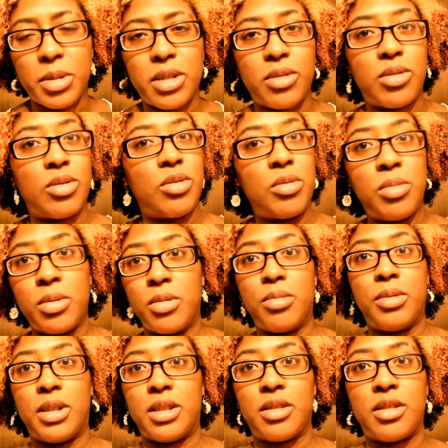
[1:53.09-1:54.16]
I was super
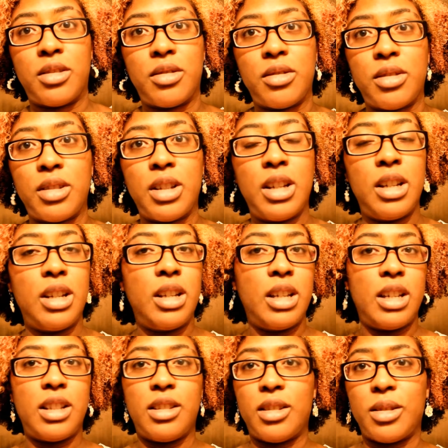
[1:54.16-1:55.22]
depressed, y'all.
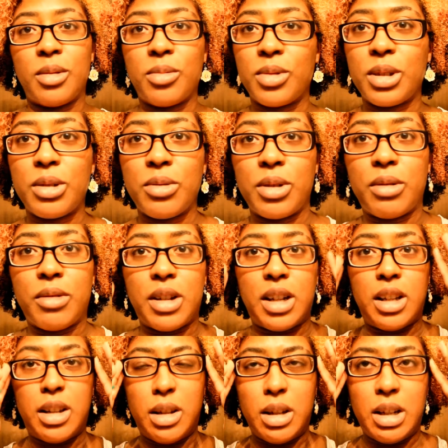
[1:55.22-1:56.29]
Nothing was going right,